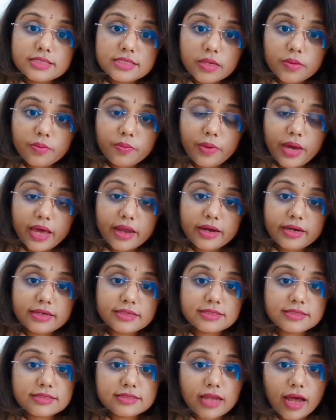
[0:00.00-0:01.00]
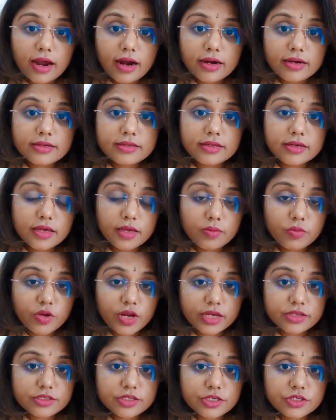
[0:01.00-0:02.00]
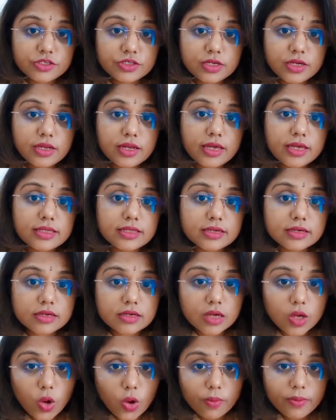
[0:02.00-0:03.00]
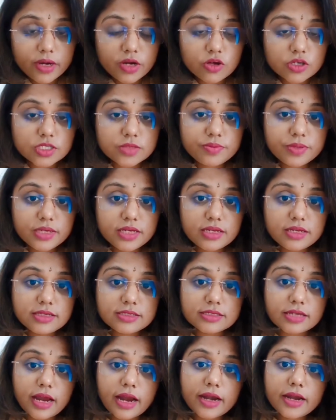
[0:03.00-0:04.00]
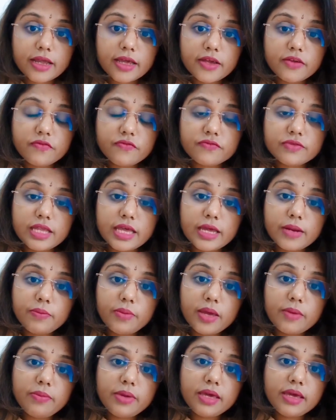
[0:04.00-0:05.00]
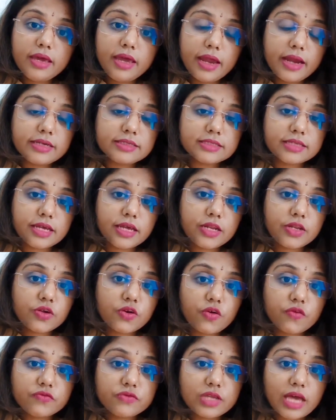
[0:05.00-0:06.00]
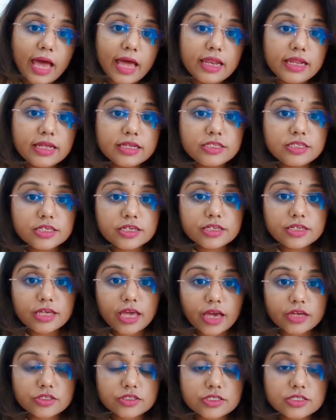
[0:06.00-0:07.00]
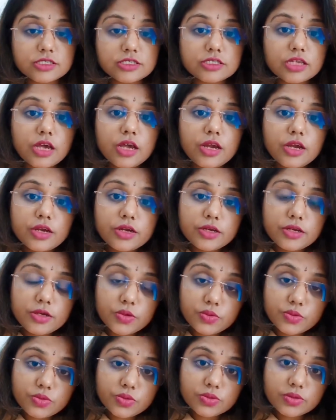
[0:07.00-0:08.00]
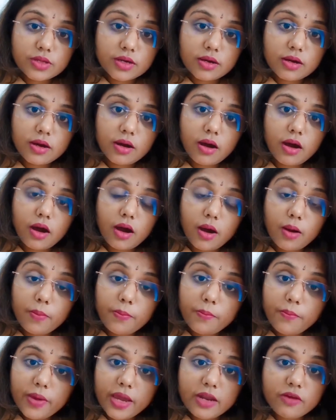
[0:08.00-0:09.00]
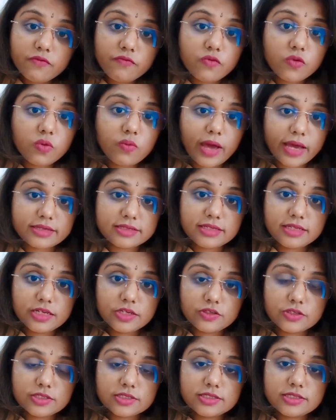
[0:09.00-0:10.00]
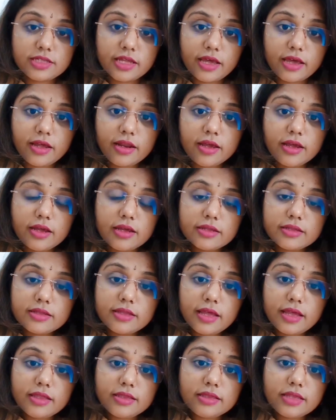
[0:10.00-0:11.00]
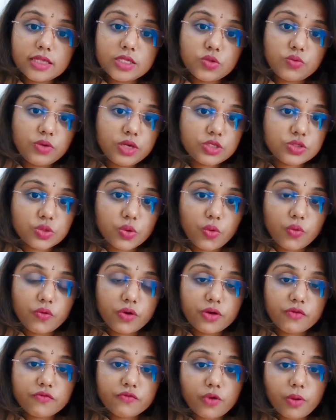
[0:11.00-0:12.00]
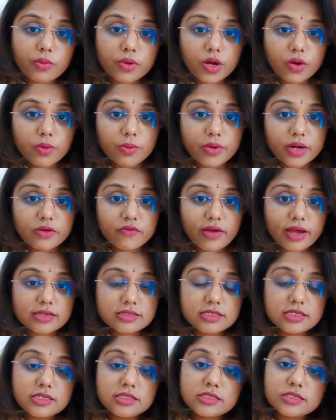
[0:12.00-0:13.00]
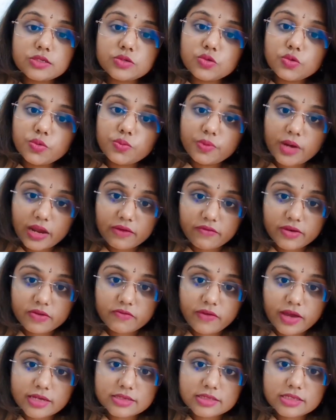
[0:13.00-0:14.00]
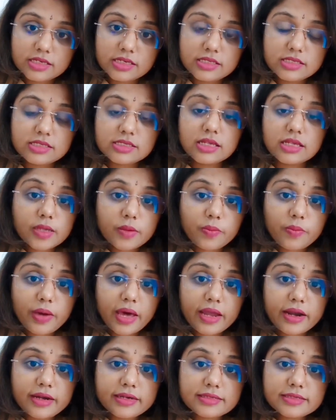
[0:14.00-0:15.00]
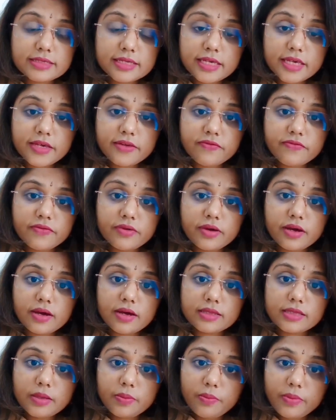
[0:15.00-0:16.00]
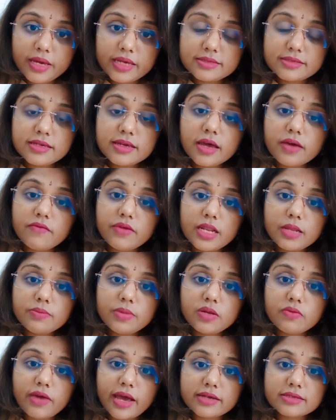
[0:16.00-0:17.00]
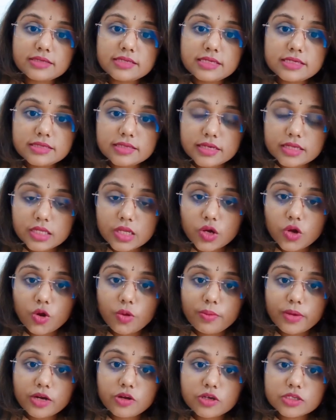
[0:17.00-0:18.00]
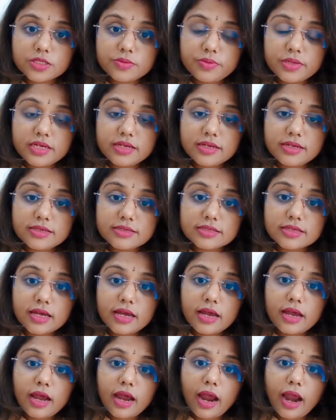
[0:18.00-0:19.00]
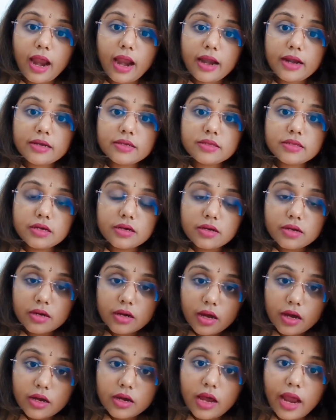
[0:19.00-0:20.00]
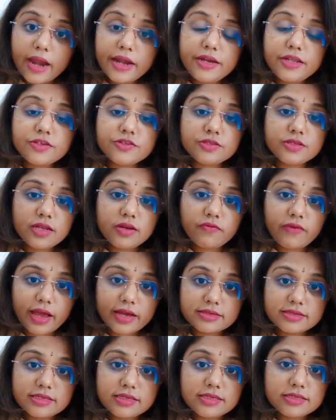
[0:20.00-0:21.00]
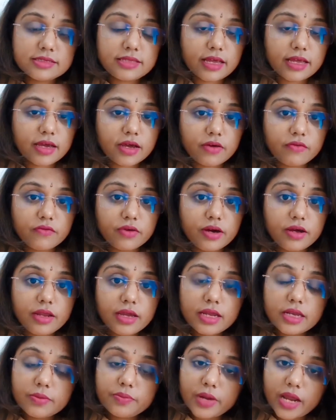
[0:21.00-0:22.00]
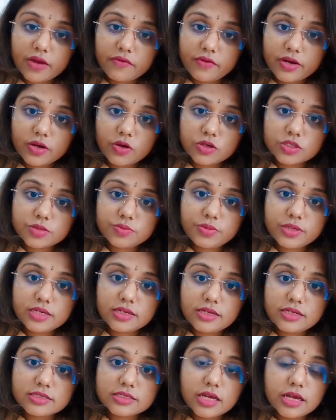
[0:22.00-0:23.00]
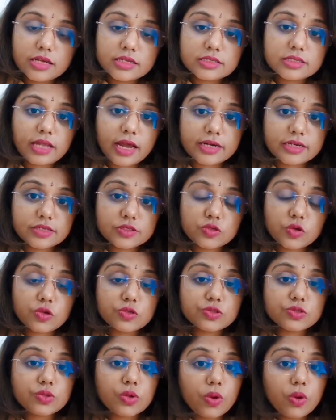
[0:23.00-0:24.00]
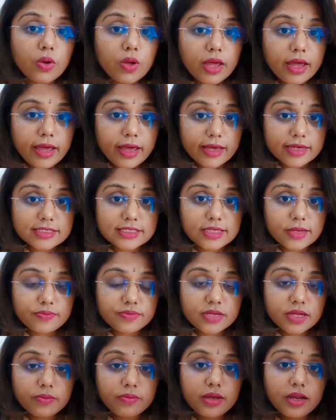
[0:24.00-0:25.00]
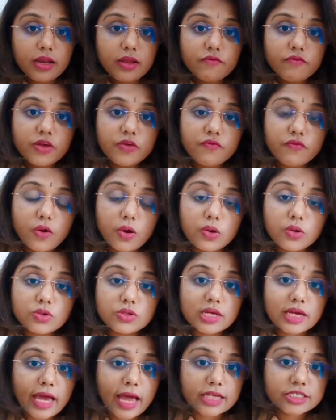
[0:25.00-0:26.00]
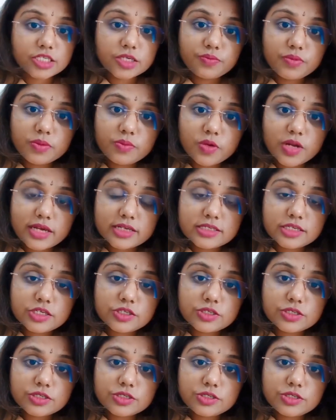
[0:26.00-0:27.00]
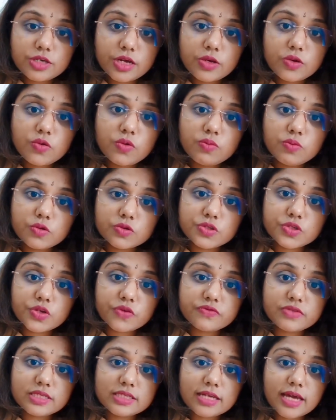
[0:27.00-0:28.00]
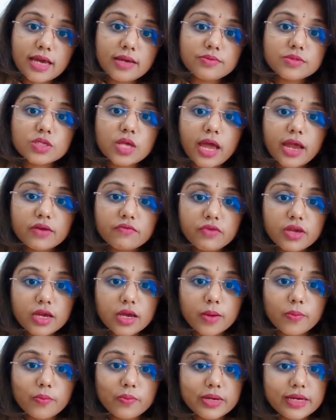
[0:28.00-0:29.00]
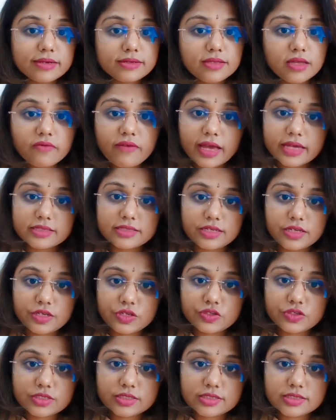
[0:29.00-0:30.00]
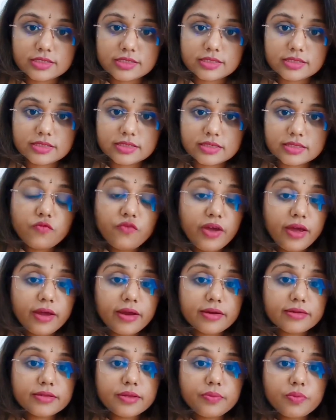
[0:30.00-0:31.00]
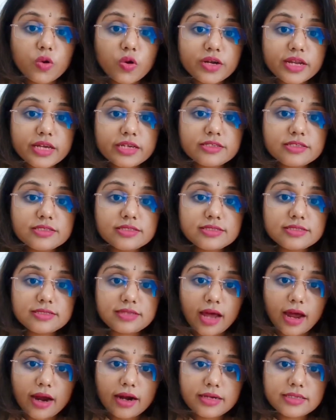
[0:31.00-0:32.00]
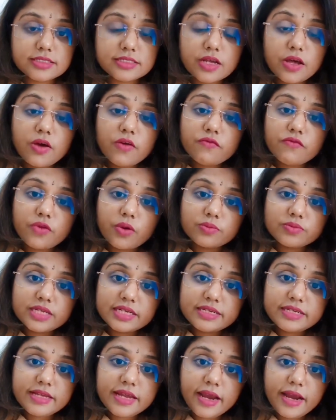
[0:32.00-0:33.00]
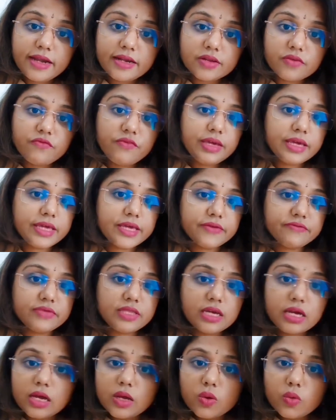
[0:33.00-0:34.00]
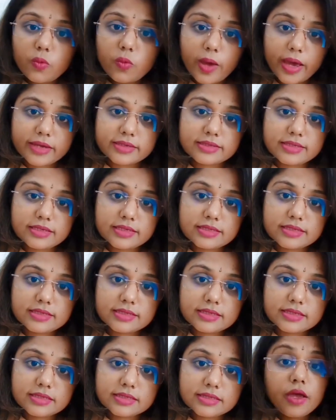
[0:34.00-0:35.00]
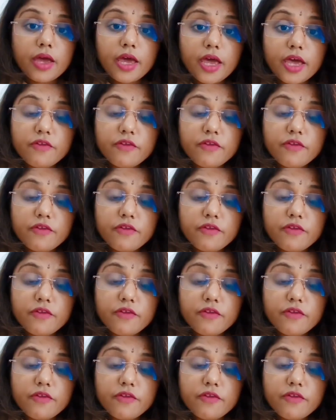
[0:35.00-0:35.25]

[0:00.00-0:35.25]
Some parents start the immunization in the government hospitals, and if their baby gets any of the allergic reactions due to the painful vaccinations there, then they switch over from government vaccines to private vaccines. Some parents give the basic available vaccines in the government hospitals, and the additional vaccines they cover in private hospitals. That is also acceptable. We follow the catch-up immunization schedule most of the times and we complete the vaccinations, where the protection starts from the date we give the vaccines.